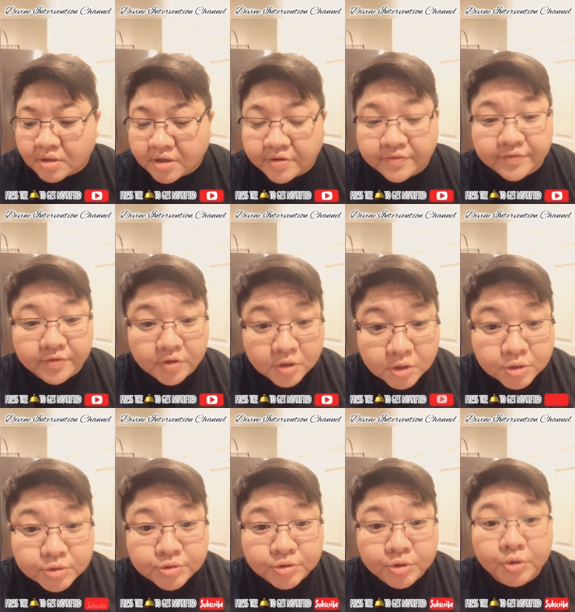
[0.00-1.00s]
And for
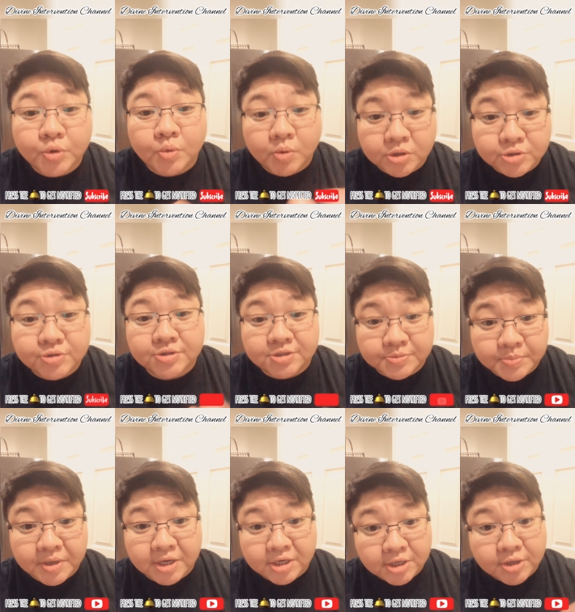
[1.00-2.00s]
those who want to
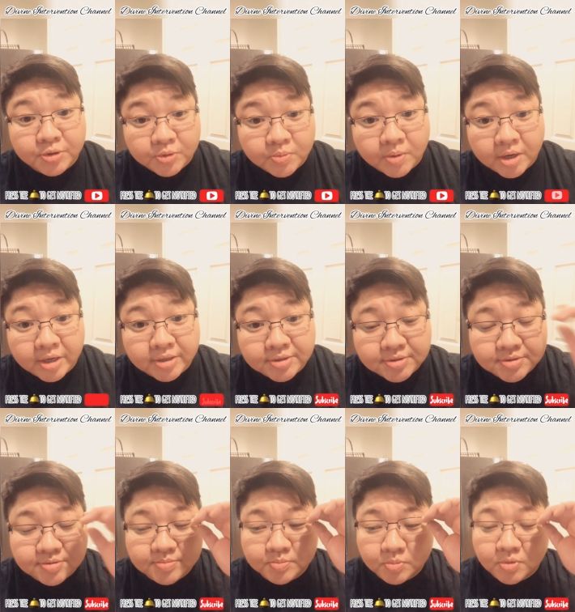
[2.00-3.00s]
debate
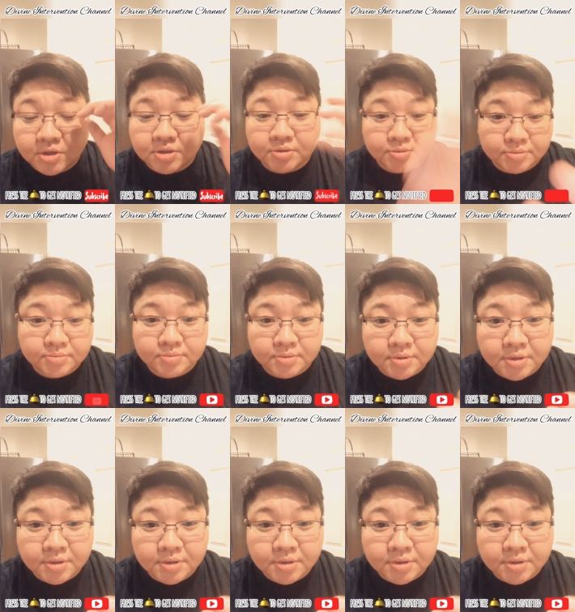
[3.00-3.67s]
otherwise, well,